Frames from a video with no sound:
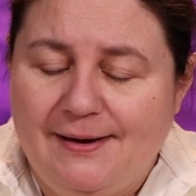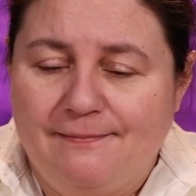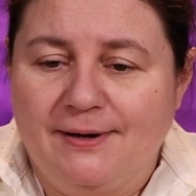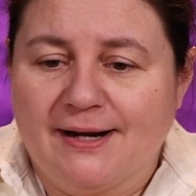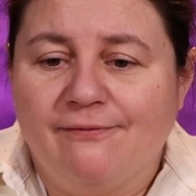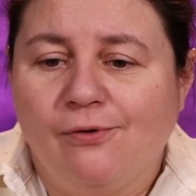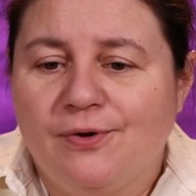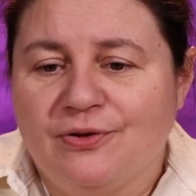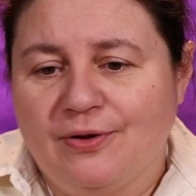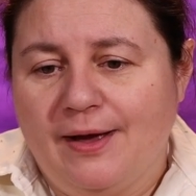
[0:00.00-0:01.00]
But I've
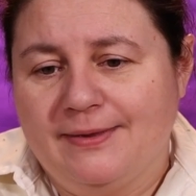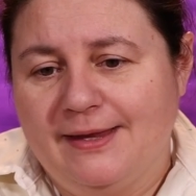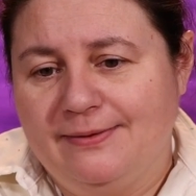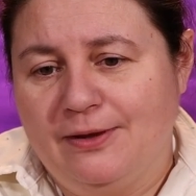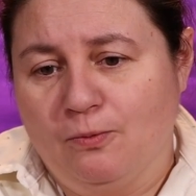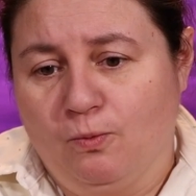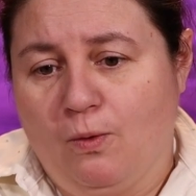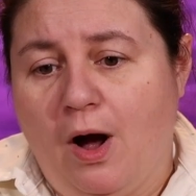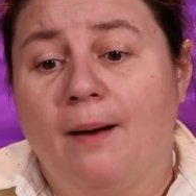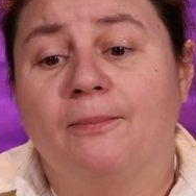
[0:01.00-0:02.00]
always thought that the
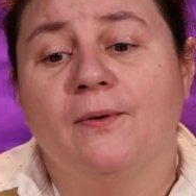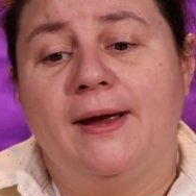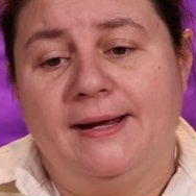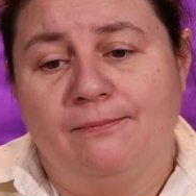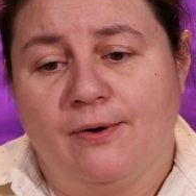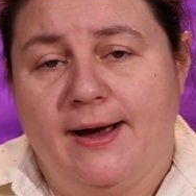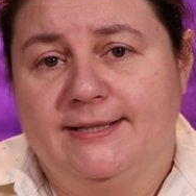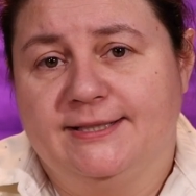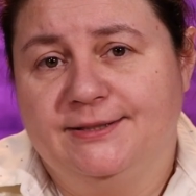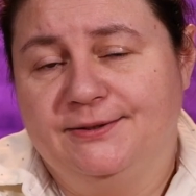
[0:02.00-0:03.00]
operating
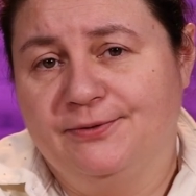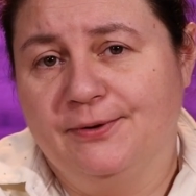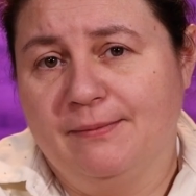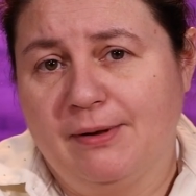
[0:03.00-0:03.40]
price for the